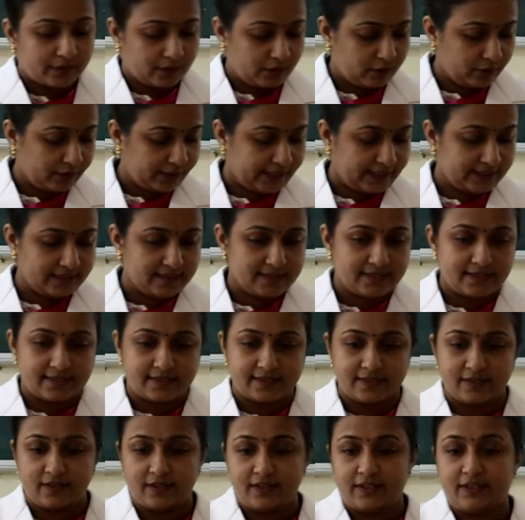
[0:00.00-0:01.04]
Okay, this
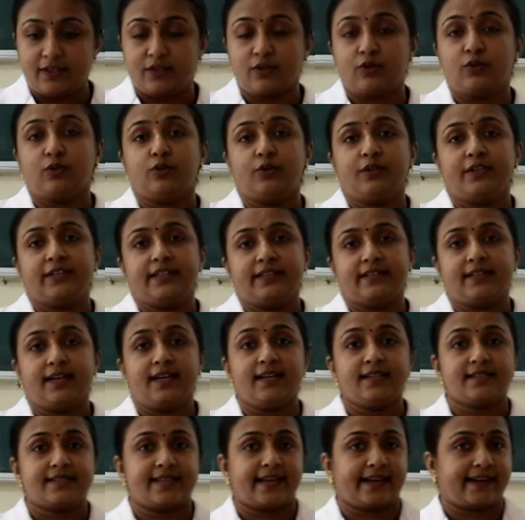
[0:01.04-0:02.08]
is included in
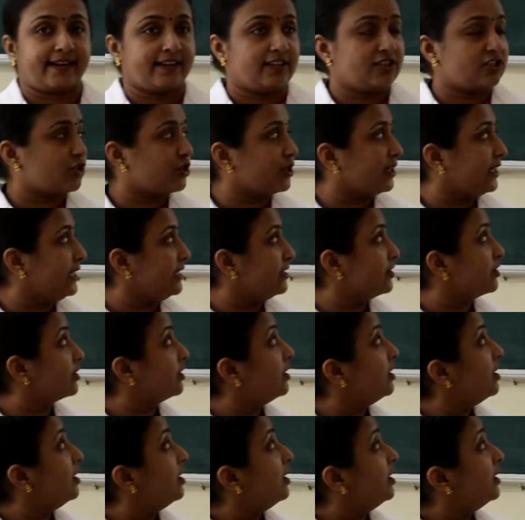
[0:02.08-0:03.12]
the second stage.
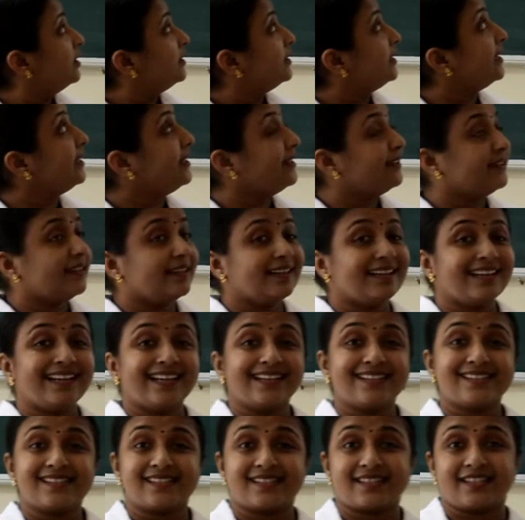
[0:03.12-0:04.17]
Then in the
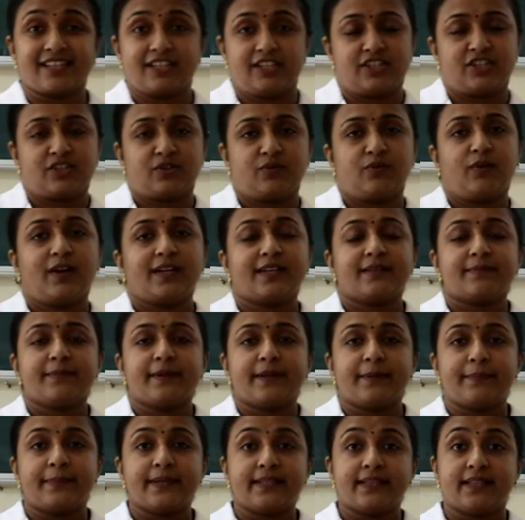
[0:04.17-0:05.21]
late stage, what
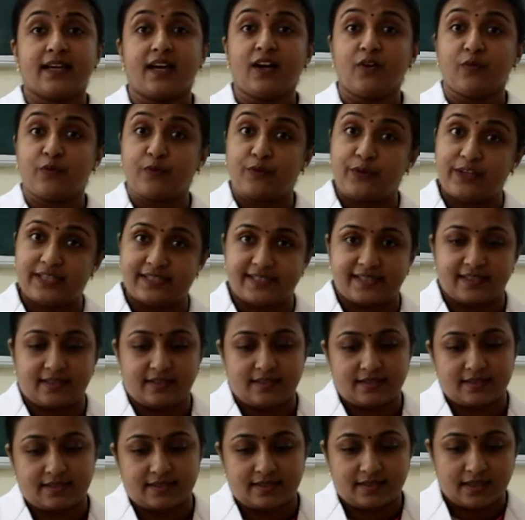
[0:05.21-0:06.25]
may be the
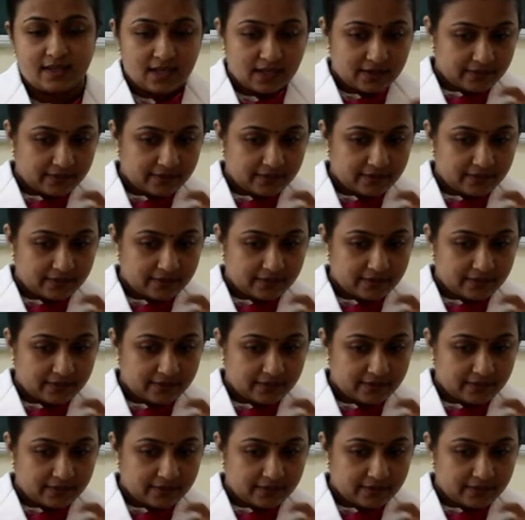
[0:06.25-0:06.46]
features?